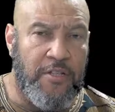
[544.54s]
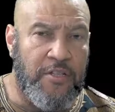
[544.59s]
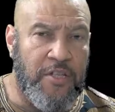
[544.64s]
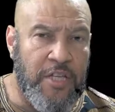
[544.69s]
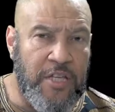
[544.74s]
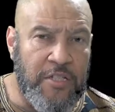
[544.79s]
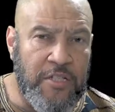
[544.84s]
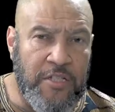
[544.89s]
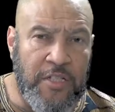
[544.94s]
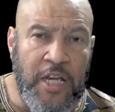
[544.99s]

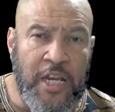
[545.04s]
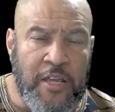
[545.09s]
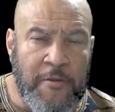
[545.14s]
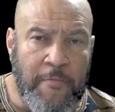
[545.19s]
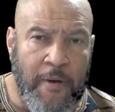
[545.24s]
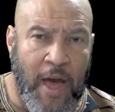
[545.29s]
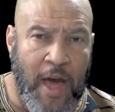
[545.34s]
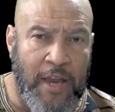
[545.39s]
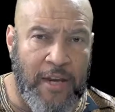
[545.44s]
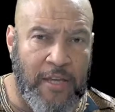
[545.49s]
teaching
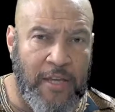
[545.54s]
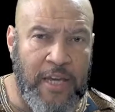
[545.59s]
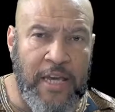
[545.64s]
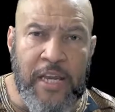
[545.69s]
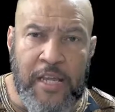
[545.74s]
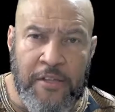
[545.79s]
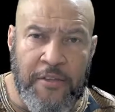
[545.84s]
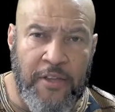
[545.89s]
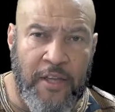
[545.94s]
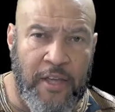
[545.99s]
anybody
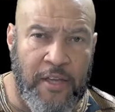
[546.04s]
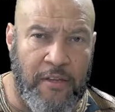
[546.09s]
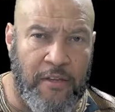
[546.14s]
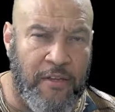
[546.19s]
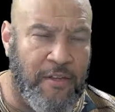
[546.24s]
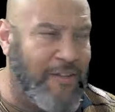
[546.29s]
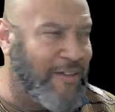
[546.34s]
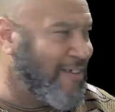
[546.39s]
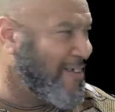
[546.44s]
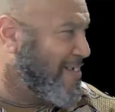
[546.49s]
anything.
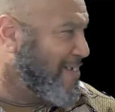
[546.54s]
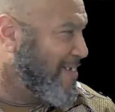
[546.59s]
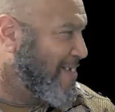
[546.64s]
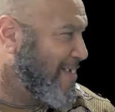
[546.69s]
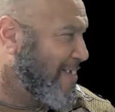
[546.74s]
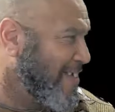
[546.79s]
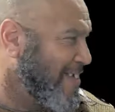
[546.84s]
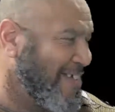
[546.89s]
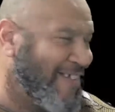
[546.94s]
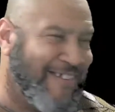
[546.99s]

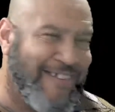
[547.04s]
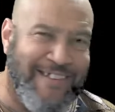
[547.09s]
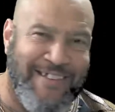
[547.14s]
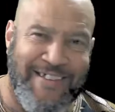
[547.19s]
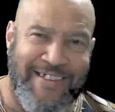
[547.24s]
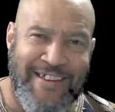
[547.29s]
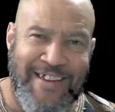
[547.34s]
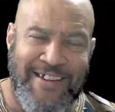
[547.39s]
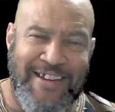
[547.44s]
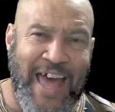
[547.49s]

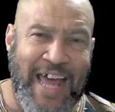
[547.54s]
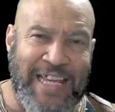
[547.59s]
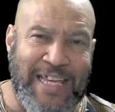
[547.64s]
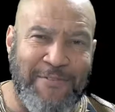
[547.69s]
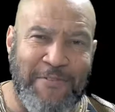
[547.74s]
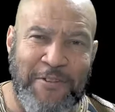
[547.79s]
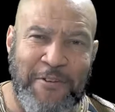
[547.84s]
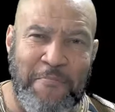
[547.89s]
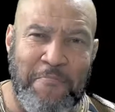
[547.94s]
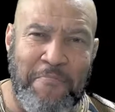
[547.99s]
Not
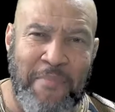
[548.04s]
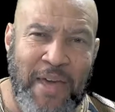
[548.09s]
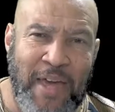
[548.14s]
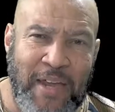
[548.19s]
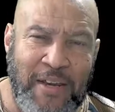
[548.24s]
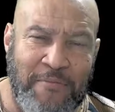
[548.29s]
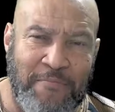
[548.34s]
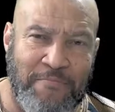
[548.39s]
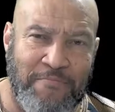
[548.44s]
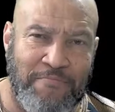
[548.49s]
even the
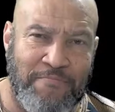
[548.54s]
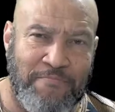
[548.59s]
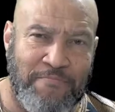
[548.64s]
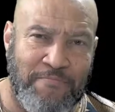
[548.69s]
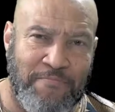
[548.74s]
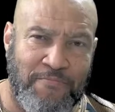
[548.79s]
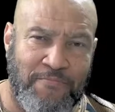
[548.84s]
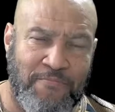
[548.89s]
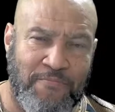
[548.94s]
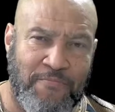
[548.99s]
men,
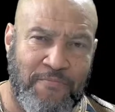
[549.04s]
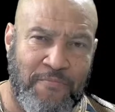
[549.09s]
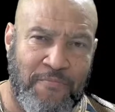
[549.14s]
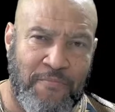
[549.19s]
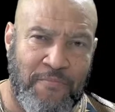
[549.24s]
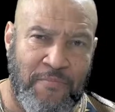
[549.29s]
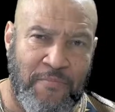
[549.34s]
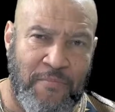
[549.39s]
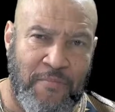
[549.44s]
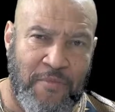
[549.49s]

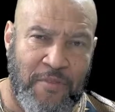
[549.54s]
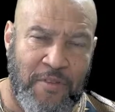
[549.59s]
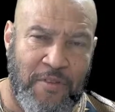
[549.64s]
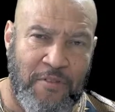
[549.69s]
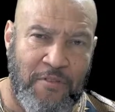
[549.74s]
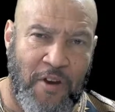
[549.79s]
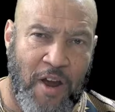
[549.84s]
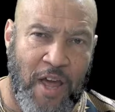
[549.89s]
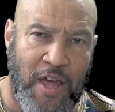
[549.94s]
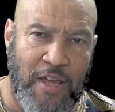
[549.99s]

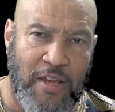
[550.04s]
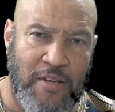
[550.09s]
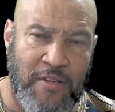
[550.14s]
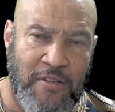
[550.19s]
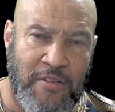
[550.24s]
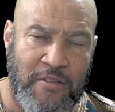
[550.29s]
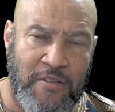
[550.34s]
right?